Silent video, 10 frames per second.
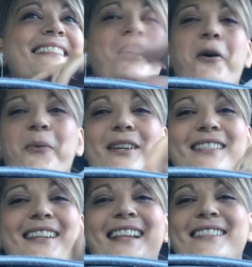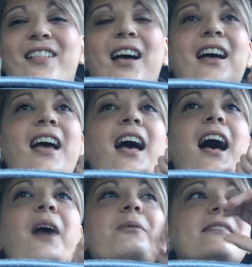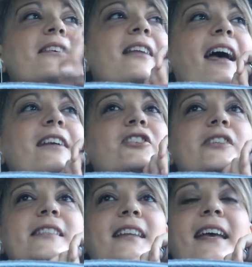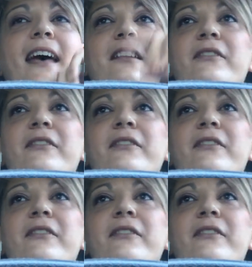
No, I wasn't. That's a lie. I was going to actually stay out of